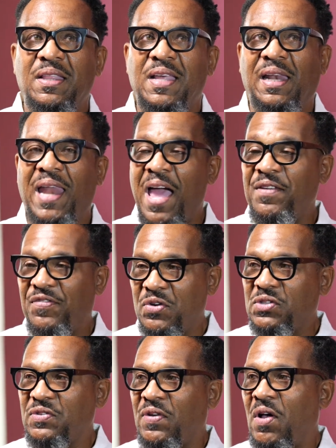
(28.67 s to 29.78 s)
that life,
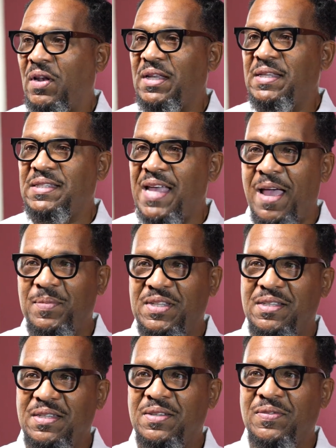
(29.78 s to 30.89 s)
first of all, is time
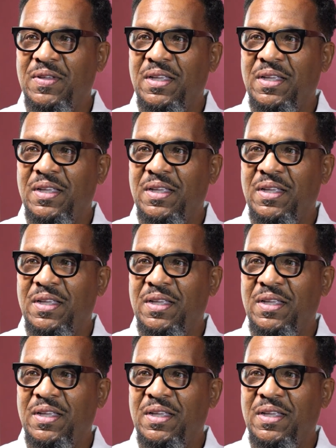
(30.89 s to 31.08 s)
sensitive,